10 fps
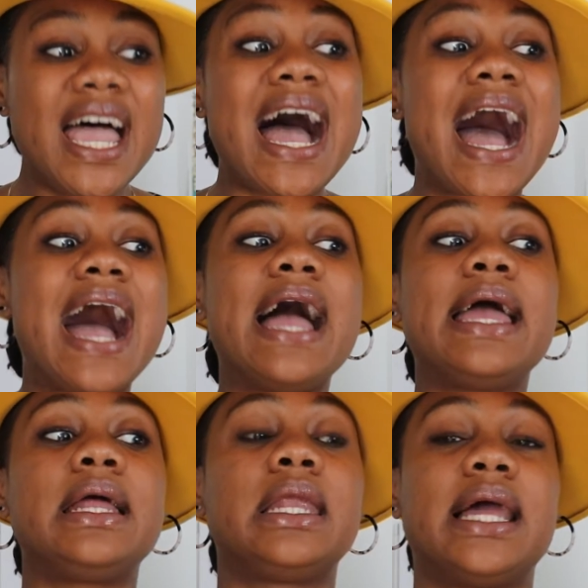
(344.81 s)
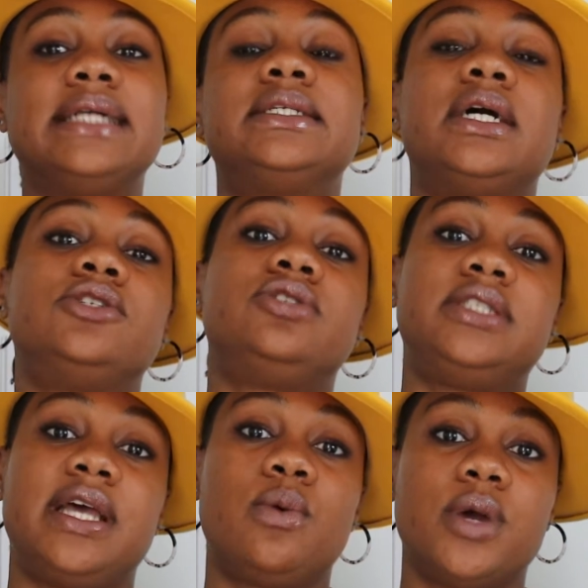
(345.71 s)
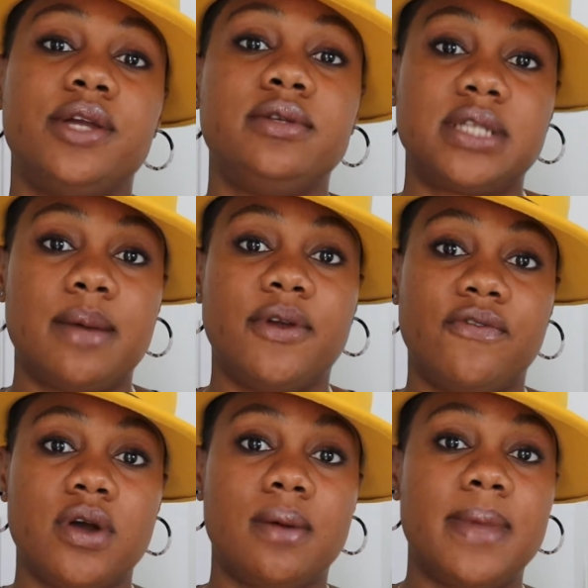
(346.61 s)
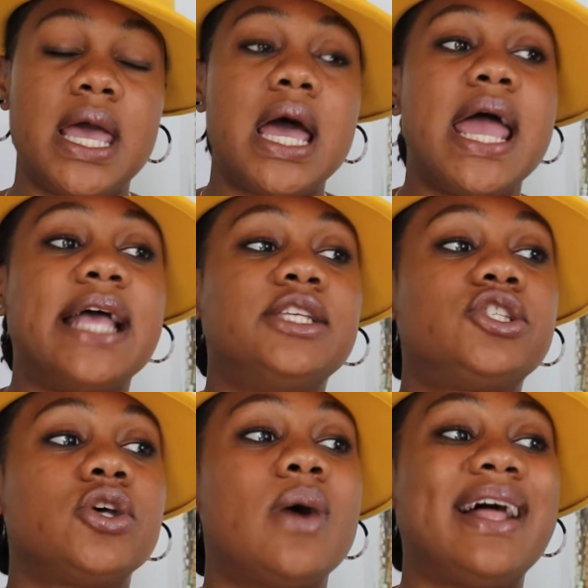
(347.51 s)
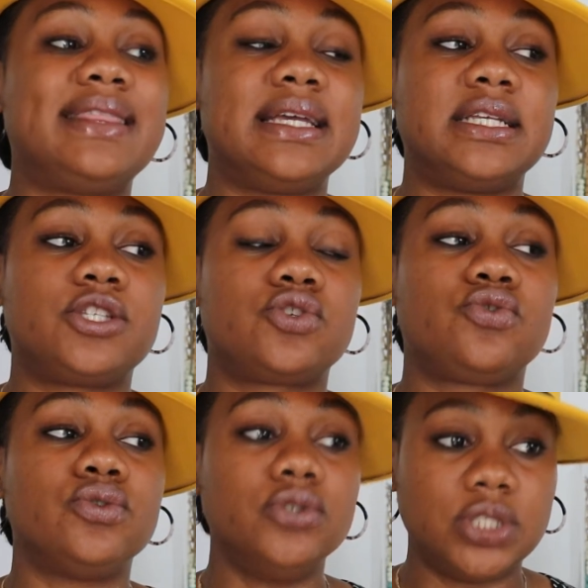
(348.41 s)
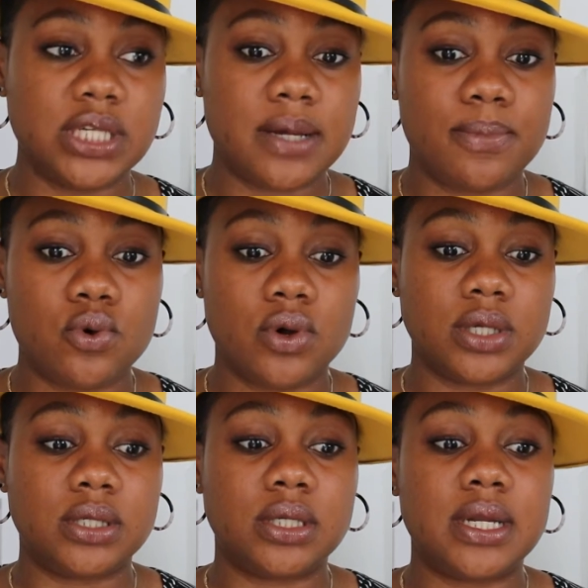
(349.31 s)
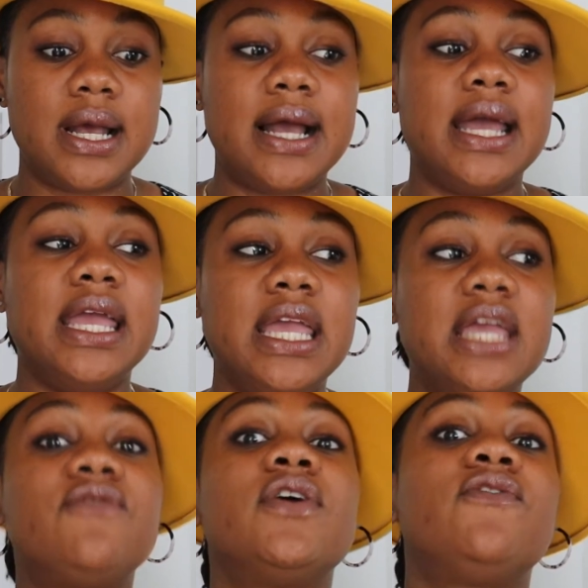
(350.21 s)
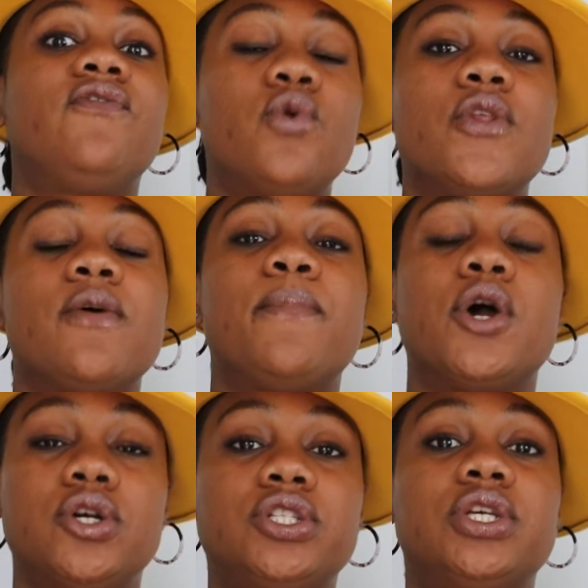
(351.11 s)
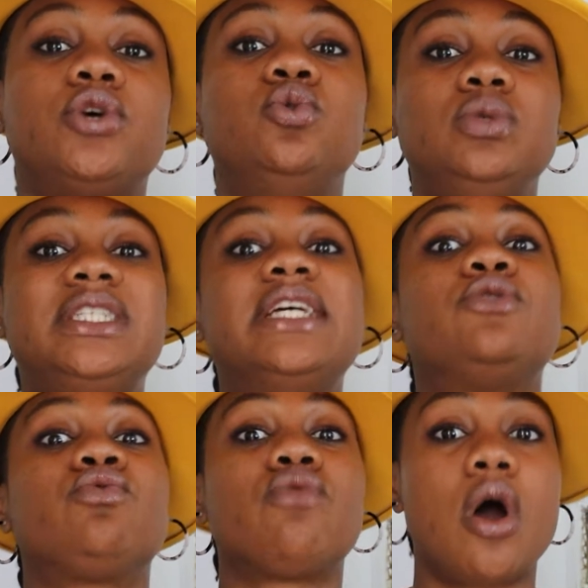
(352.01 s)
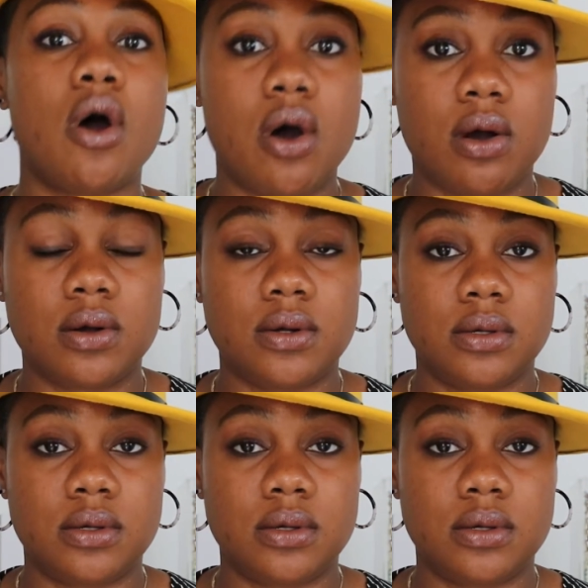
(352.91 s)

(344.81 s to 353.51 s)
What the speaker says: I like to understand where he's coming from. And so I think it's crucially important, even for the person who did wrong,